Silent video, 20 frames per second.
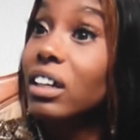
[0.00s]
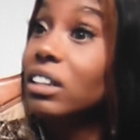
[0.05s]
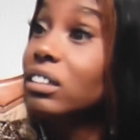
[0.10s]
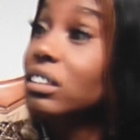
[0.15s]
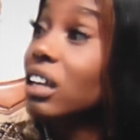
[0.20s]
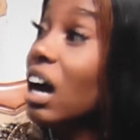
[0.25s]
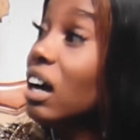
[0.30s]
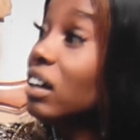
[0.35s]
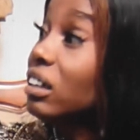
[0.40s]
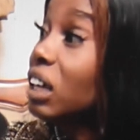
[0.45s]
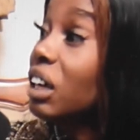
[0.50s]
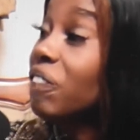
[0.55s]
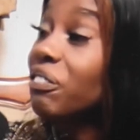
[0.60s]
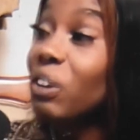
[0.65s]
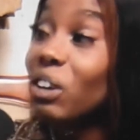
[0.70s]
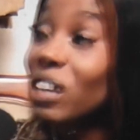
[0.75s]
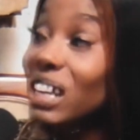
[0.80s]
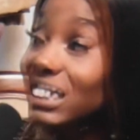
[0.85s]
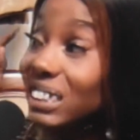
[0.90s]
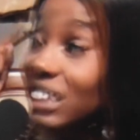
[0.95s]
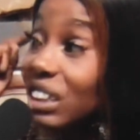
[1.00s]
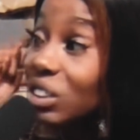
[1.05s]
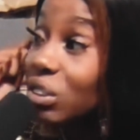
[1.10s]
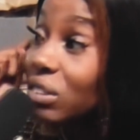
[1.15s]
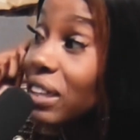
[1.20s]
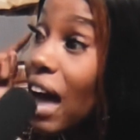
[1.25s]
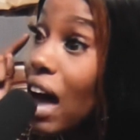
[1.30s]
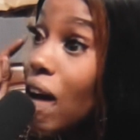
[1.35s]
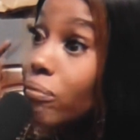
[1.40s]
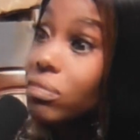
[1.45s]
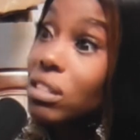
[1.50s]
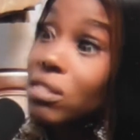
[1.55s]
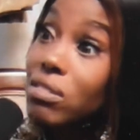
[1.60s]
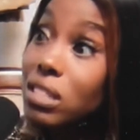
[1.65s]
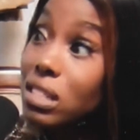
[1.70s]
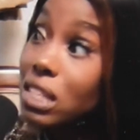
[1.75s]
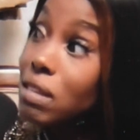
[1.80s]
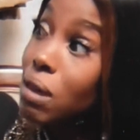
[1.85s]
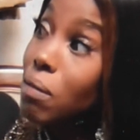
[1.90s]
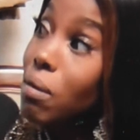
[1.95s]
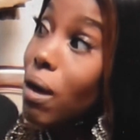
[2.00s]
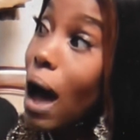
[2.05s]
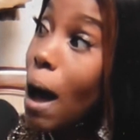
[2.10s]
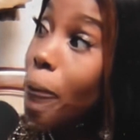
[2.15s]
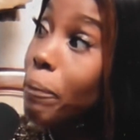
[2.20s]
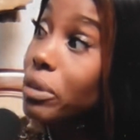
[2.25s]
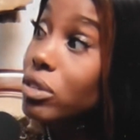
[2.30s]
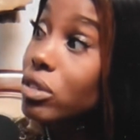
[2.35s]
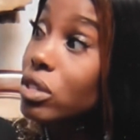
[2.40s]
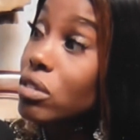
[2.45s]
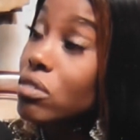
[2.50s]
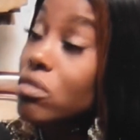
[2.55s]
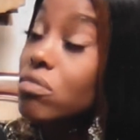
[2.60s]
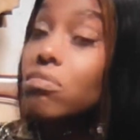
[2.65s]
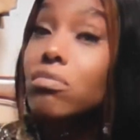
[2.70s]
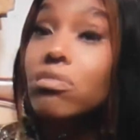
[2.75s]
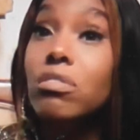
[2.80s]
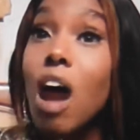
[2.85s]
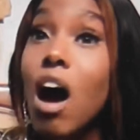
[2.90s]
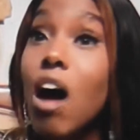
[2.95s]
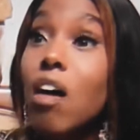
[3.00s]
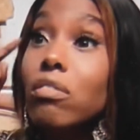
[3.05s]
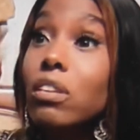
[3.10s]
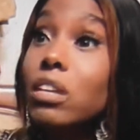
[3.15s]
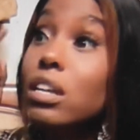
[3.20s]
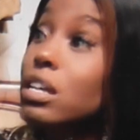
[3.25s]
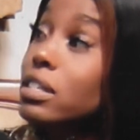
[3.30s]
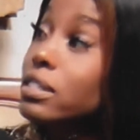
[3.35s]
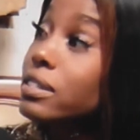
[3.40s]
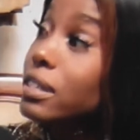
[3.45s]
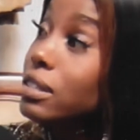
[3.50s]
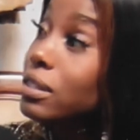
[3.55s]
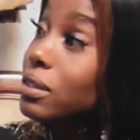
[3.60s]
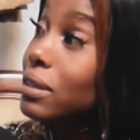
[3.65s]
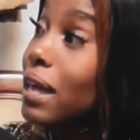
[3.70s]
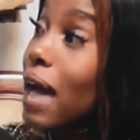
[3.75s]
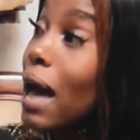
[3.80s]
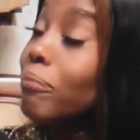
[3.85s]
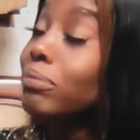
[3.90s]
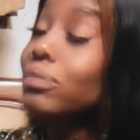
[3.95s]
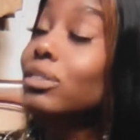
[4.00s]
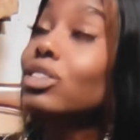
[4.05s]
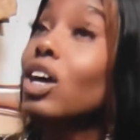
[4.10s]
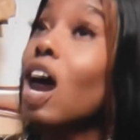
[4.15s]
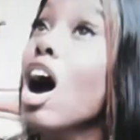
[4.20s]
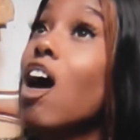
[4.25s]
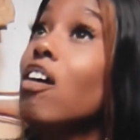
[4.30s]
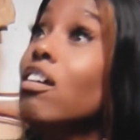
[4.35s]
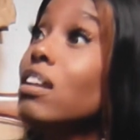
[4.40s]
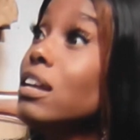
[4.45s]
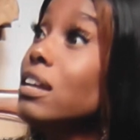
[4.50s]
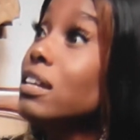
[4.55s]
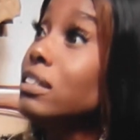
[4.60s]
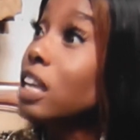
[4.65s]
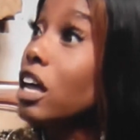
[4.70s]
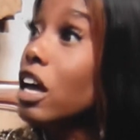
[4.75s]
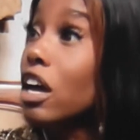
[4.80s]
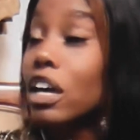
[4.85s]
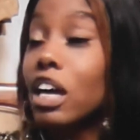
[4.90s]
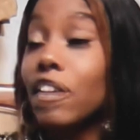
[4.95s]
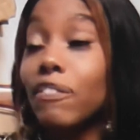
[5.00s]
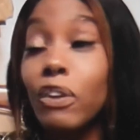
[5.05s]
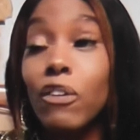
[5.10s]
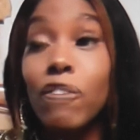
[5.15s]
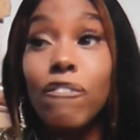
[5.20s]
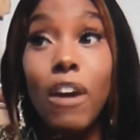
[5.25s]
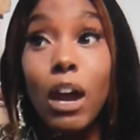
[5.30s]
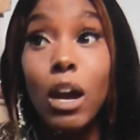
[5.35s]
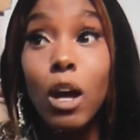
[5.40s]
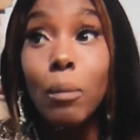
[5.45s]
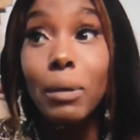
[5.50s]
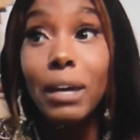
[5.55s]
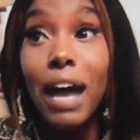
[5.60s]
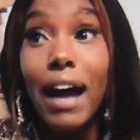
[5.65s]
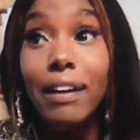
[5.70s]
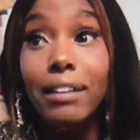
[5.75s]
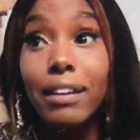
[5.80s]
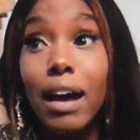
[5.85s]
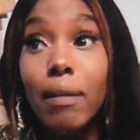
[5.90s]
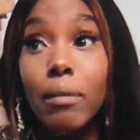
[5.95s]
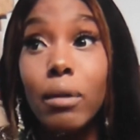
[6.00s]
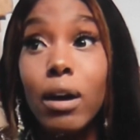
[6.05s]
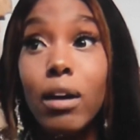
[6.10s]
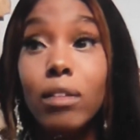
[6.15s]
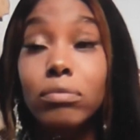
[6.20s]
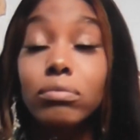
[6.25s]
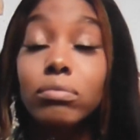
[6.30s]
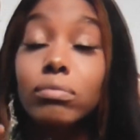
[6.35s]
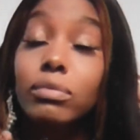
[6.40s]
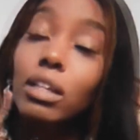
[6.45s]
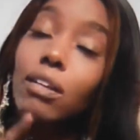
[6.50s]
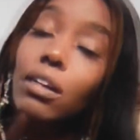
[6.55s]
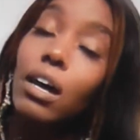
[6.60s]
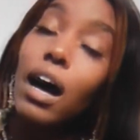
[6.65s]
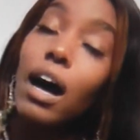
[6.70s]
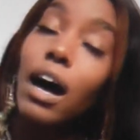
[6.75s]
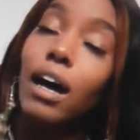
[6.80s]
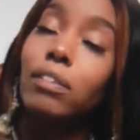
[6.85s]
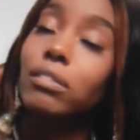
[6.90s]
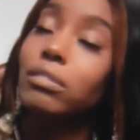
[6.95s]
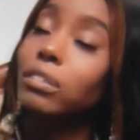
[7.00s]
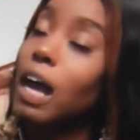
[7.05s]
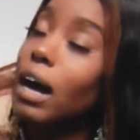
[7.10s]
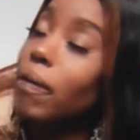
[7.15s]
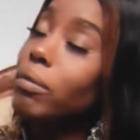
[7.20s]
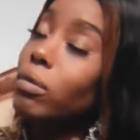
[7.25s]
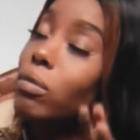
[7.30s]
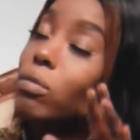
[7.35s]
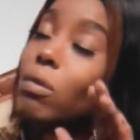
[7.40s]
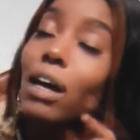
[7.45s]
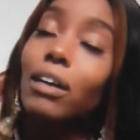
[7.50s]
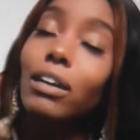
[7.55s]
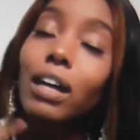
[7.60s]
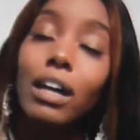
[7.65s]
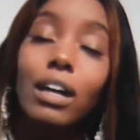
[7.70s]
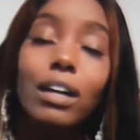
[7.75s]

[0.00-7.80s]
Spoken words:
If you listen to them, you'll see what will happen to you. Don't listen to them. Don't listen. If you follow behind them, I will what?